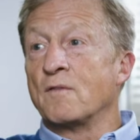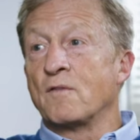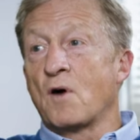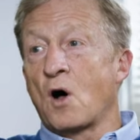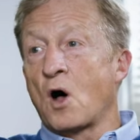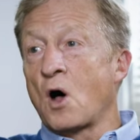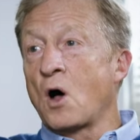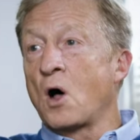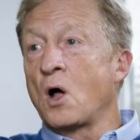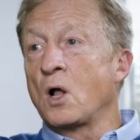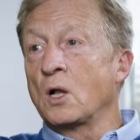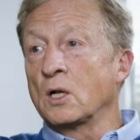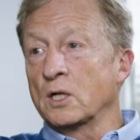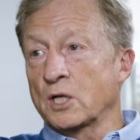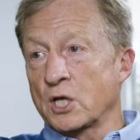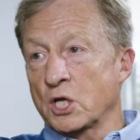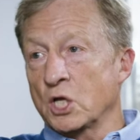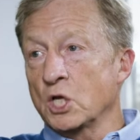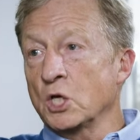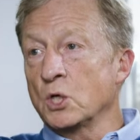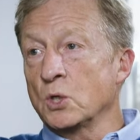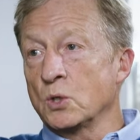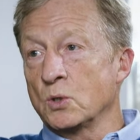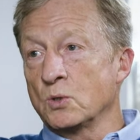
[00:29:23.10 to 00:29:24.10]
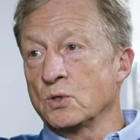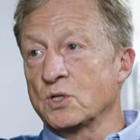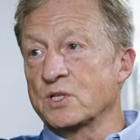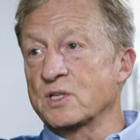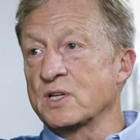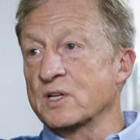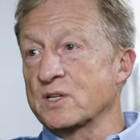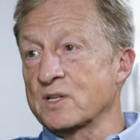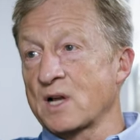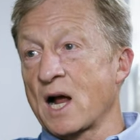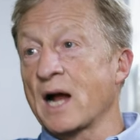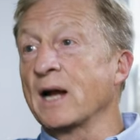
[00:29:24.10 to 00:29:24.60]
of all
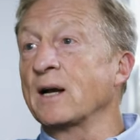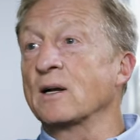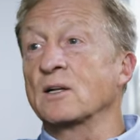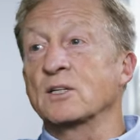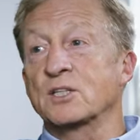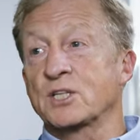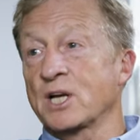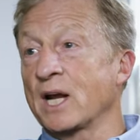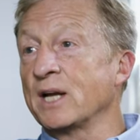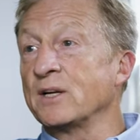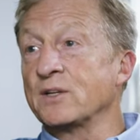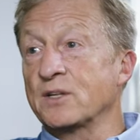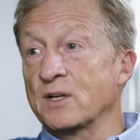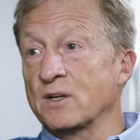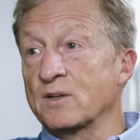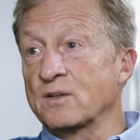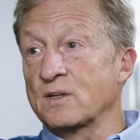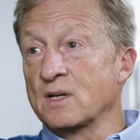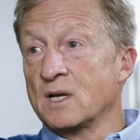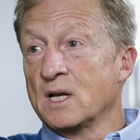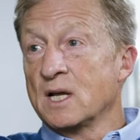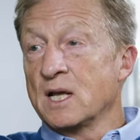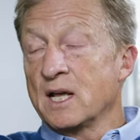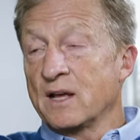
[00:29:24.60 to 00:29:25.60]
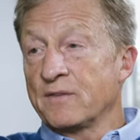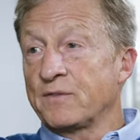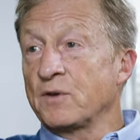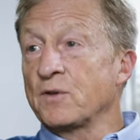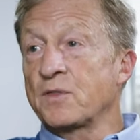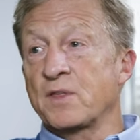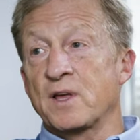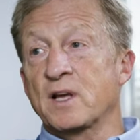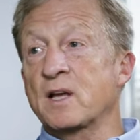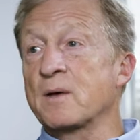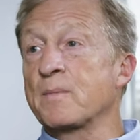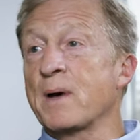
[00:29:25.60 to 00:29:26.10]
huge societal changes.
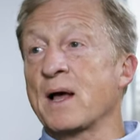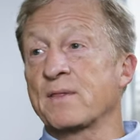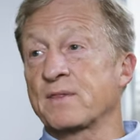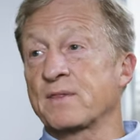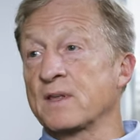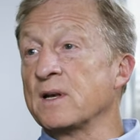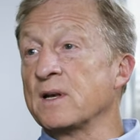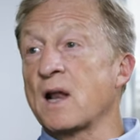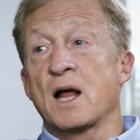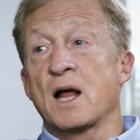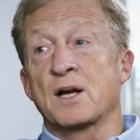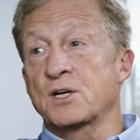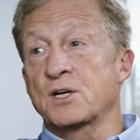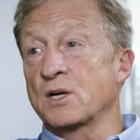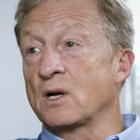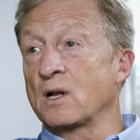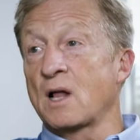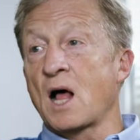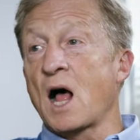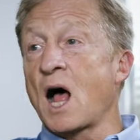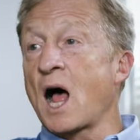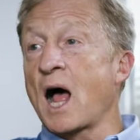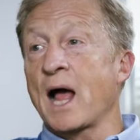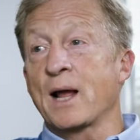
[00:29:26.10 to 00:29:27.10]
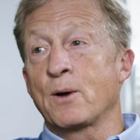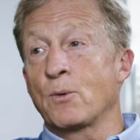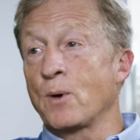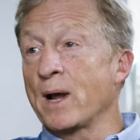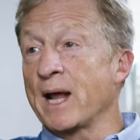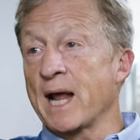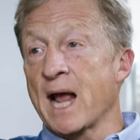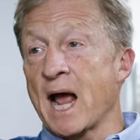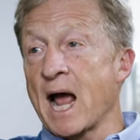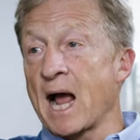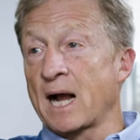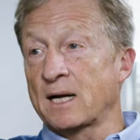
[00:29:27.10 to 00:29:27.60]
If you think about the National
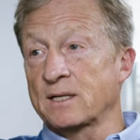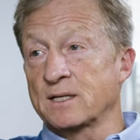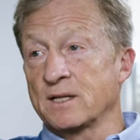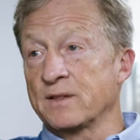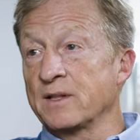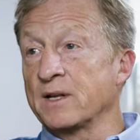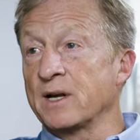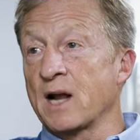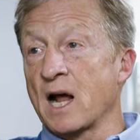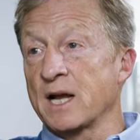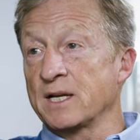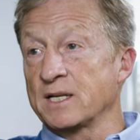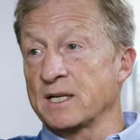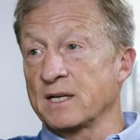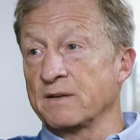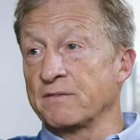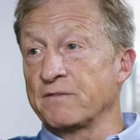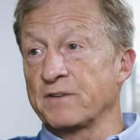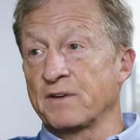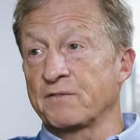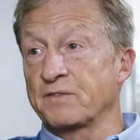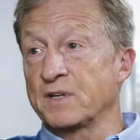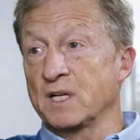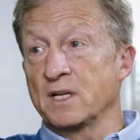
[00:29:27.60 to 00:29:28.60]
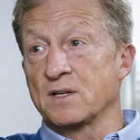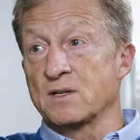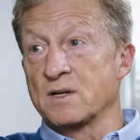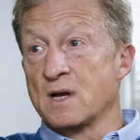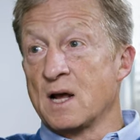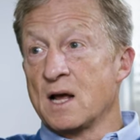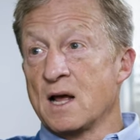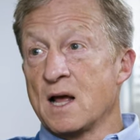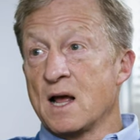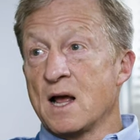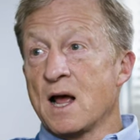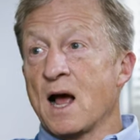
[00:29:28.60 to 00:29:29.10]
Highway Act in the
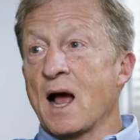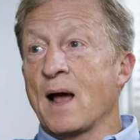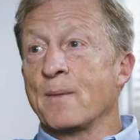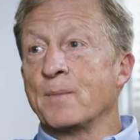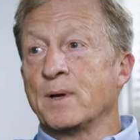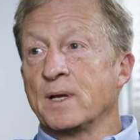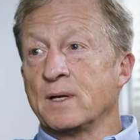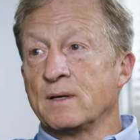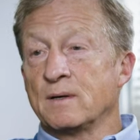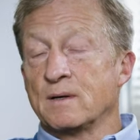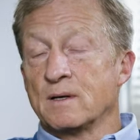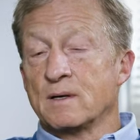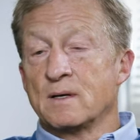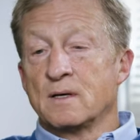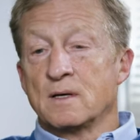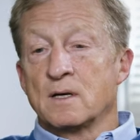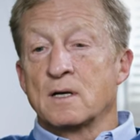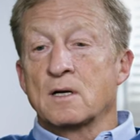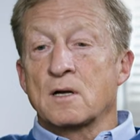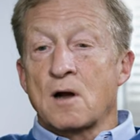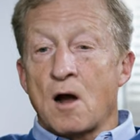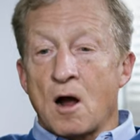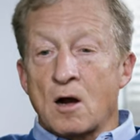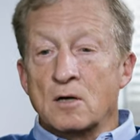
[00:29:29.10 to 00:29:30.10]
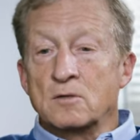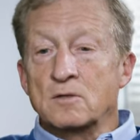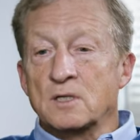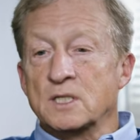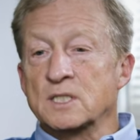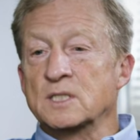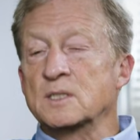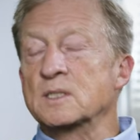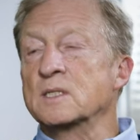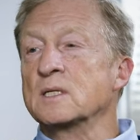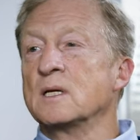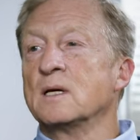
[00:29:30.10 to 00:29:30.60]
1950s, I mean,
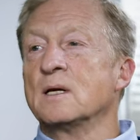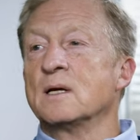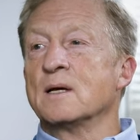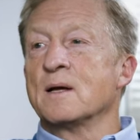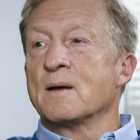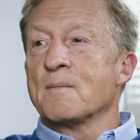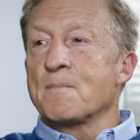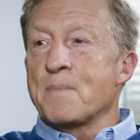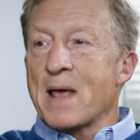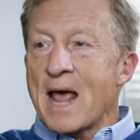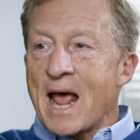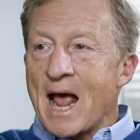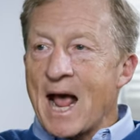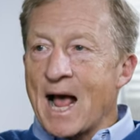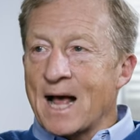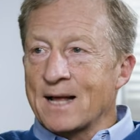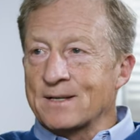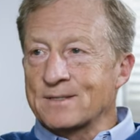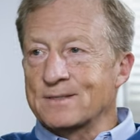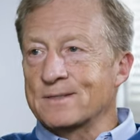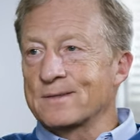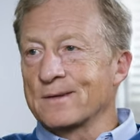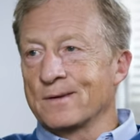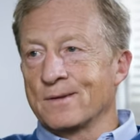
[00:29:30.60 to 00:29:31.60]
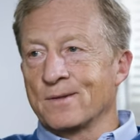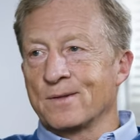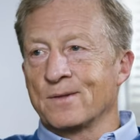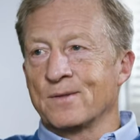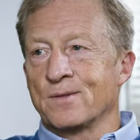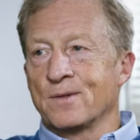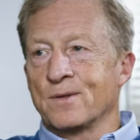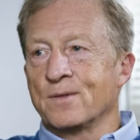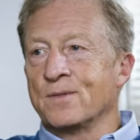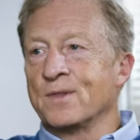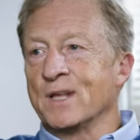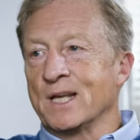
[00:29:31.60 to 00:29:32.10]
Congress passed
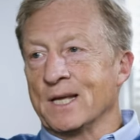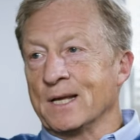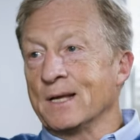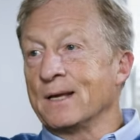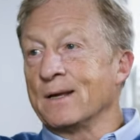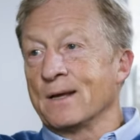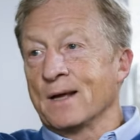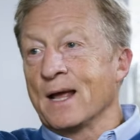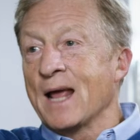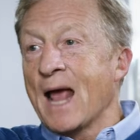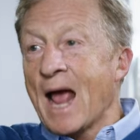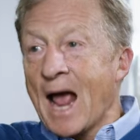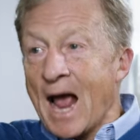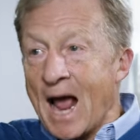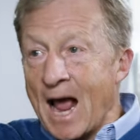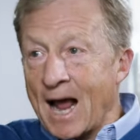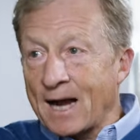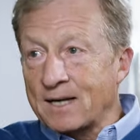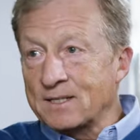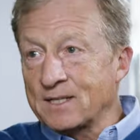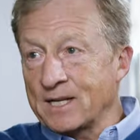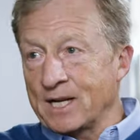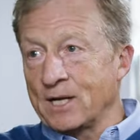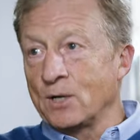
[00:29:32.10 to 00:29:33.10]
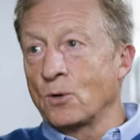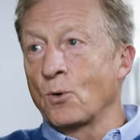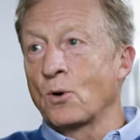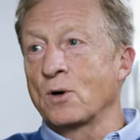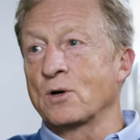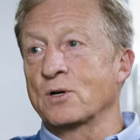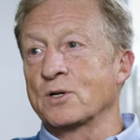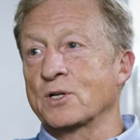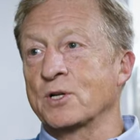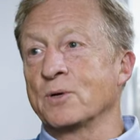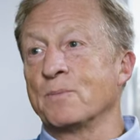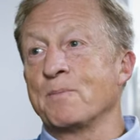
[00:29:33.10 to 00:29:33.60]
the act in
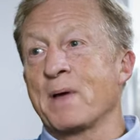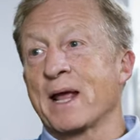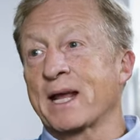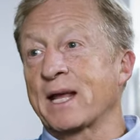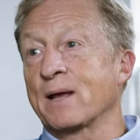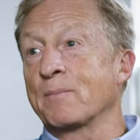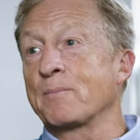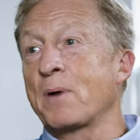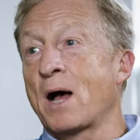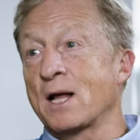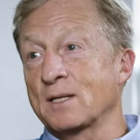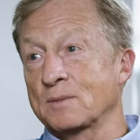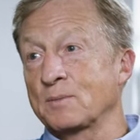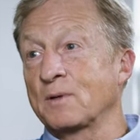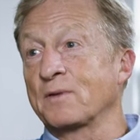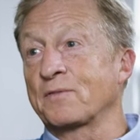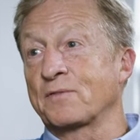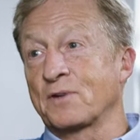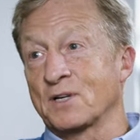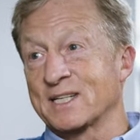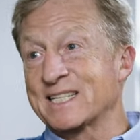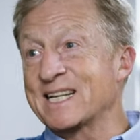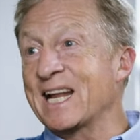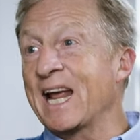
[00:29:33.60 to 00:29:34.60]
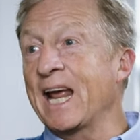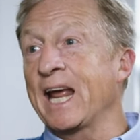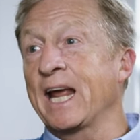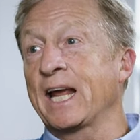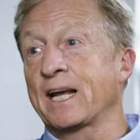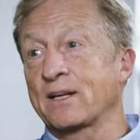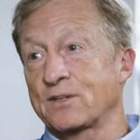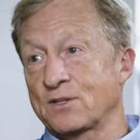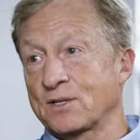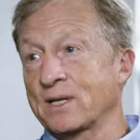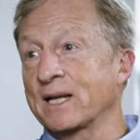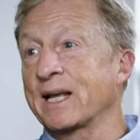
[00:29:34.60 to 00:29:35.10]
order to make it possible for
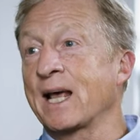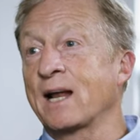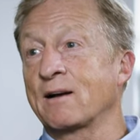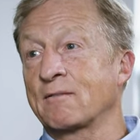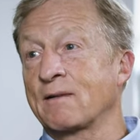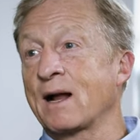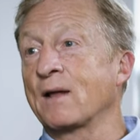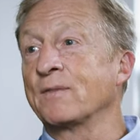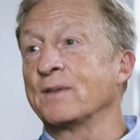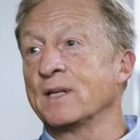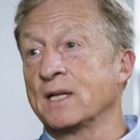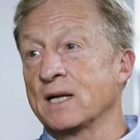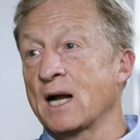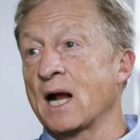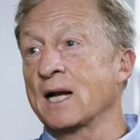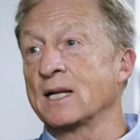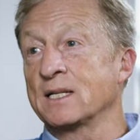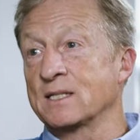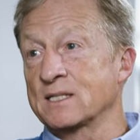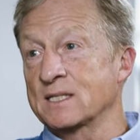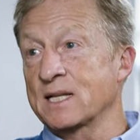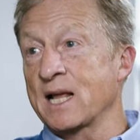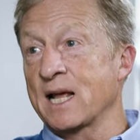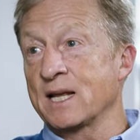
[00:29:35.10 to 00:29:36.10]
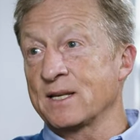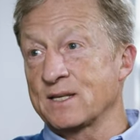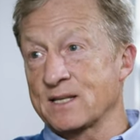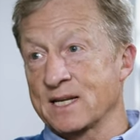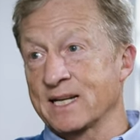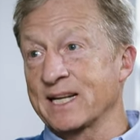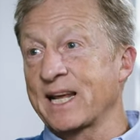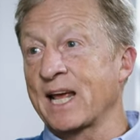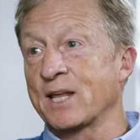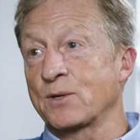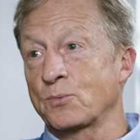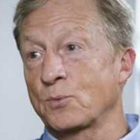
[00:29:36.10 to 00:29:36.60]
tanks to get around the United
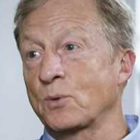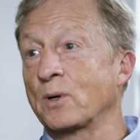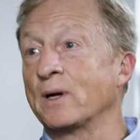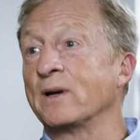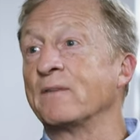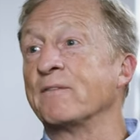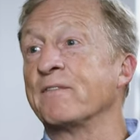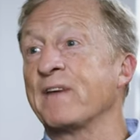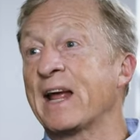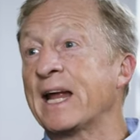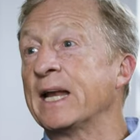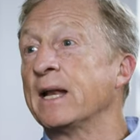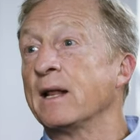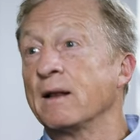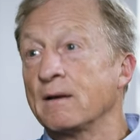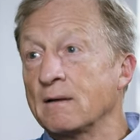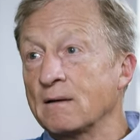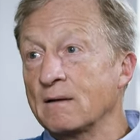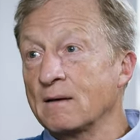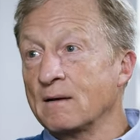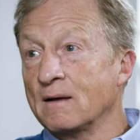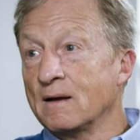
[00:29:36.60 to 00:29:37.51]
States in case we're invaded.